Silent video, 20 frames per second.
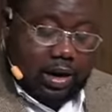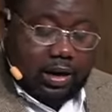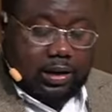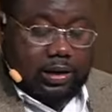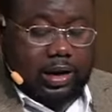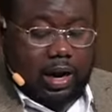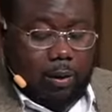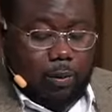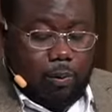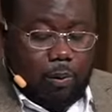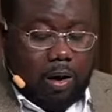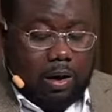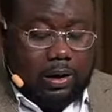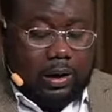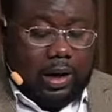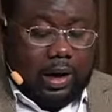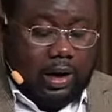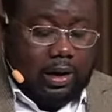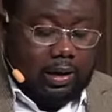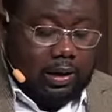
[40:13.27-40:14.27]
that what
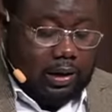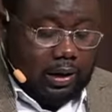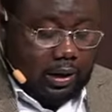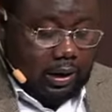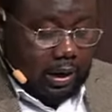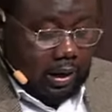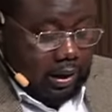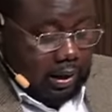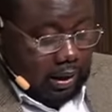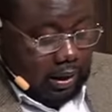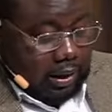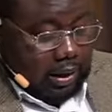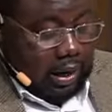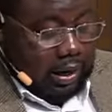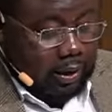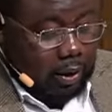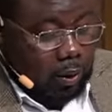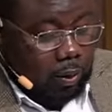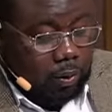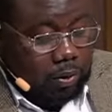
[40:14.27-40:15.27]

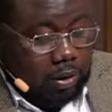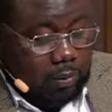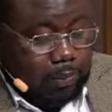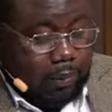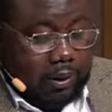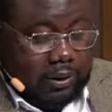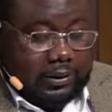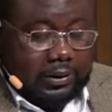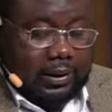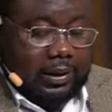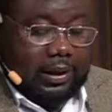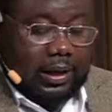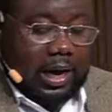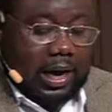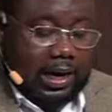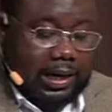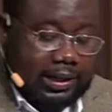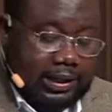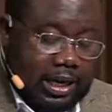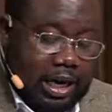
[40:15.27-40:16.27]
an older person
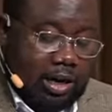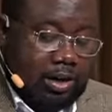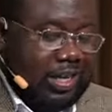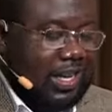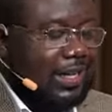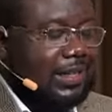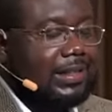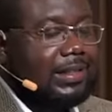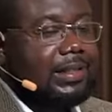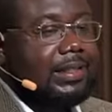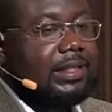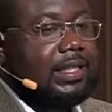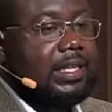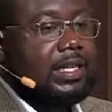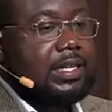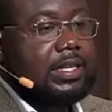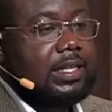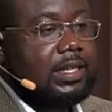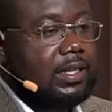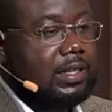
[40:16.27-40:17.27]
lying down can
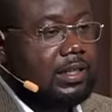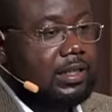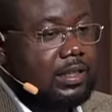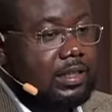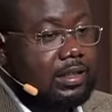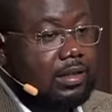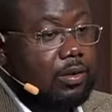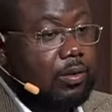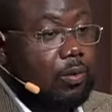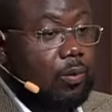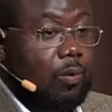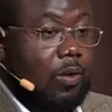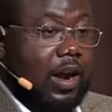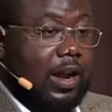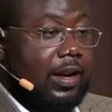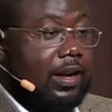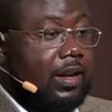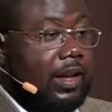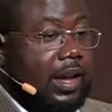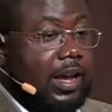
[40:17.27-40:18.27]
see
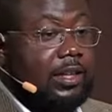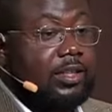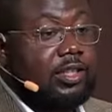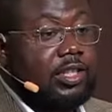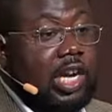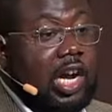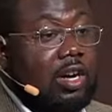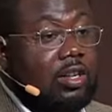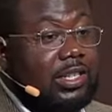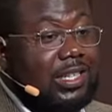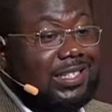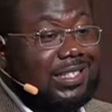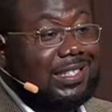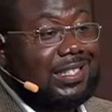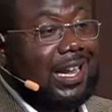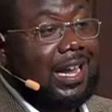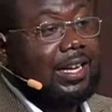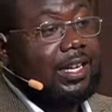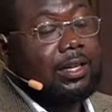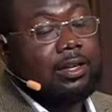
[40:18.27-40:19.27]
when a child is
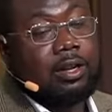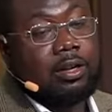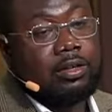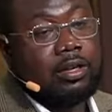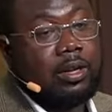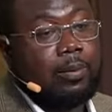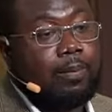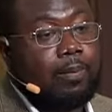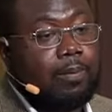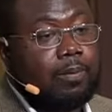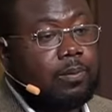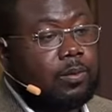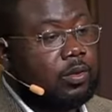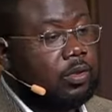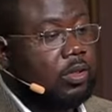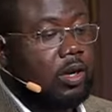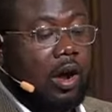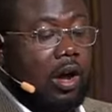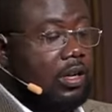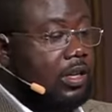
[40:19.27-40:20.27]
standing on the
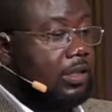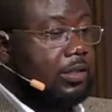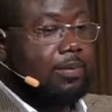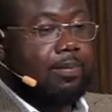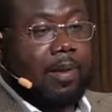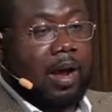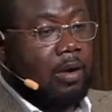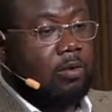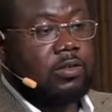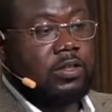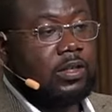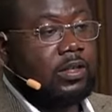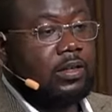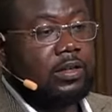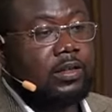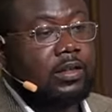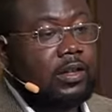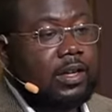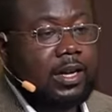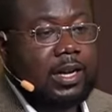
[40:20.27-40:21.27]
tallest mountain
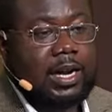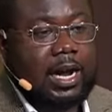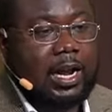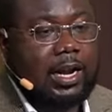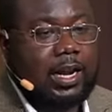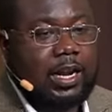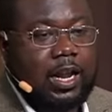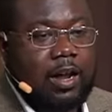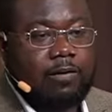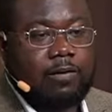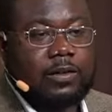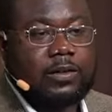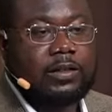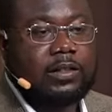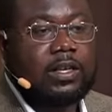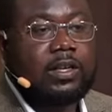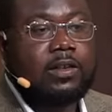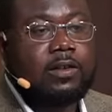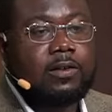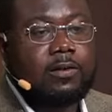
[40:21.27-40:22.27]
can never
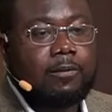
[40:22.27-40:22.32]
see.